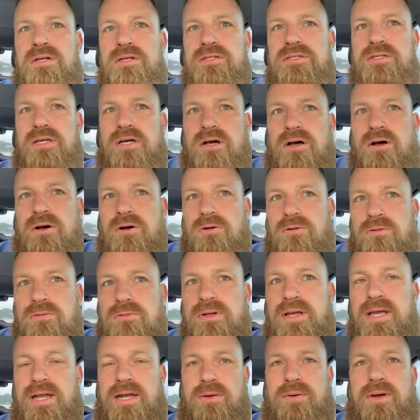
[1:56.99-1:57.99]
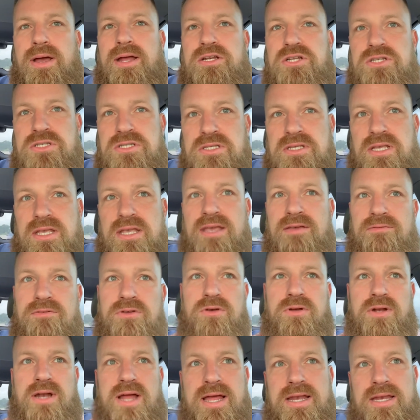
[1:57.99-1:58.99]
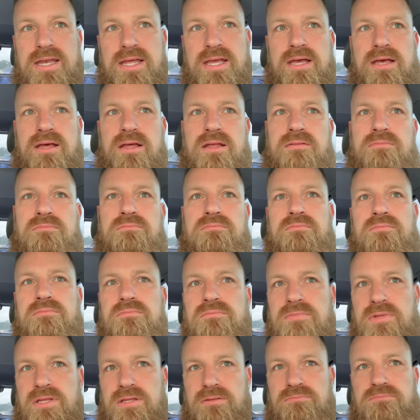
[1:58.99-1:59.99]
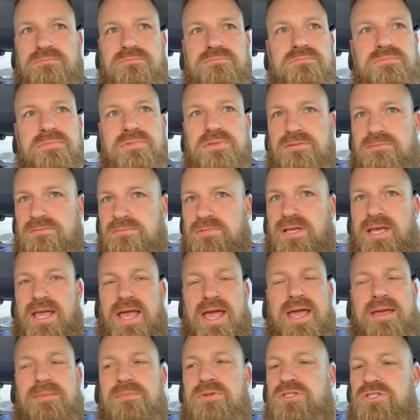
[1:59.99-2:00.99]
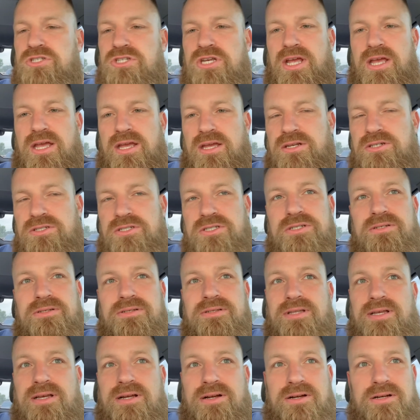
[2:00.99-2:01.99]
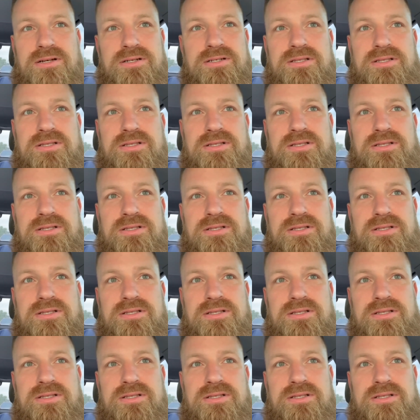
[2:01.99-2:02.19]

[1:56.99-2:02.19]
So anyway, just to give you an idea, the game has changed. There's